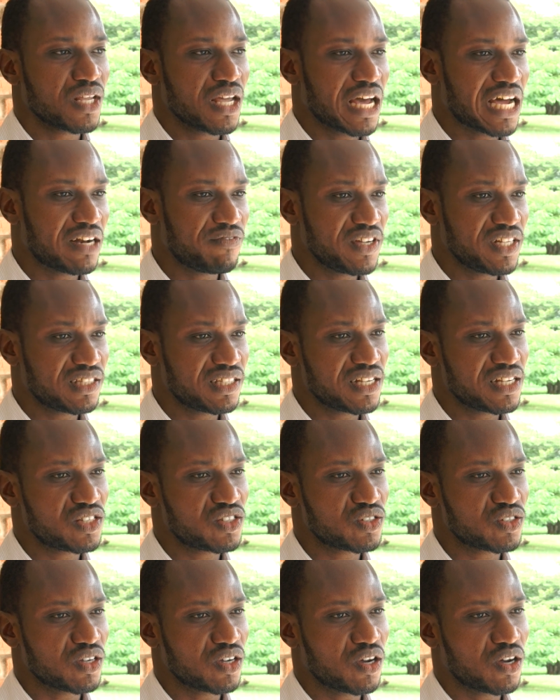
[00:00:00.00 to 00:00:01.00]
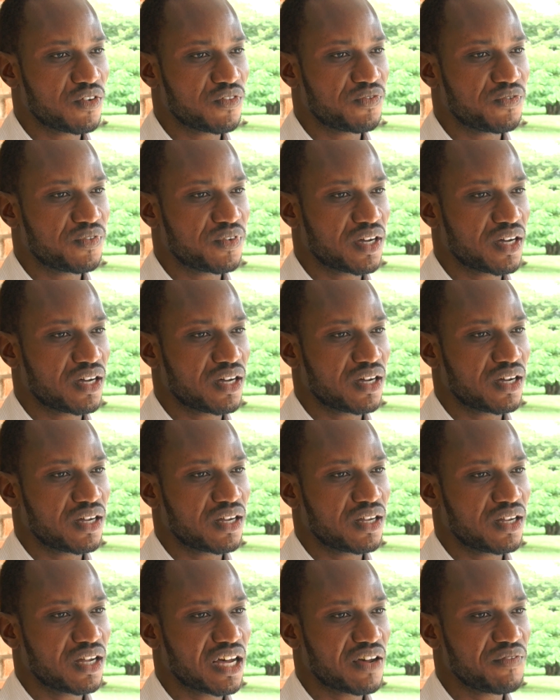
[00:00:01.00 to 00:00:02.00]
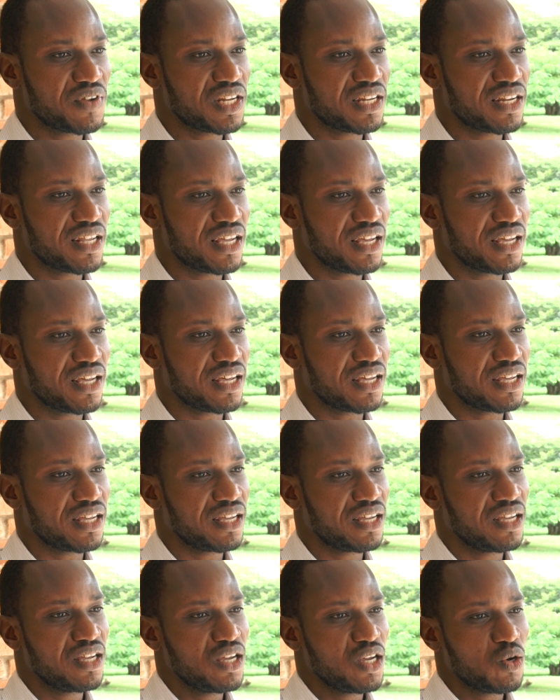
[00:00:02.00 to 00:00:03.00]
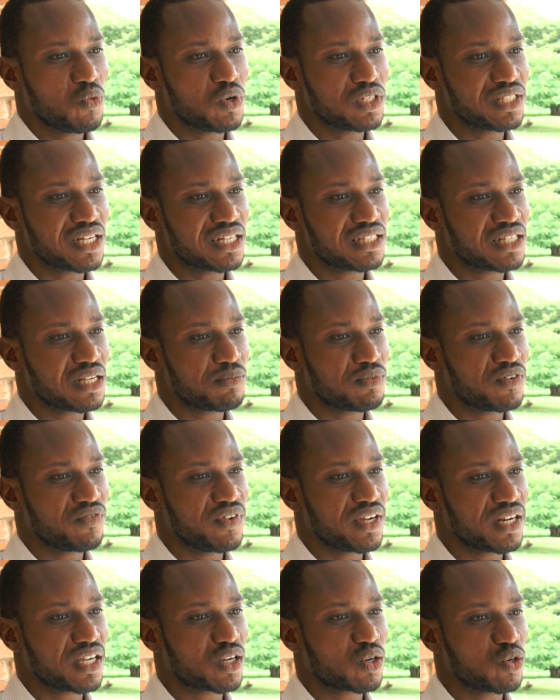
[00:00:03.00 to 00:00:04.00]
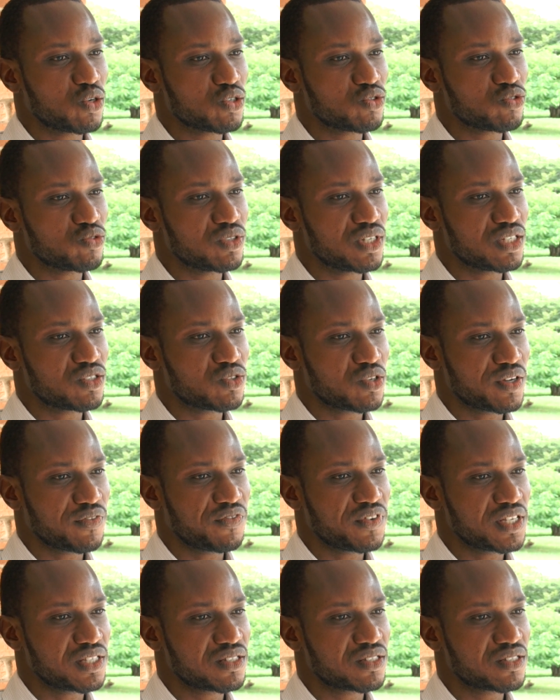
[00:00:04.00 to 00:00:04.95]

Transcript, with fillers: advantage of uh, having the water table very close to the surface.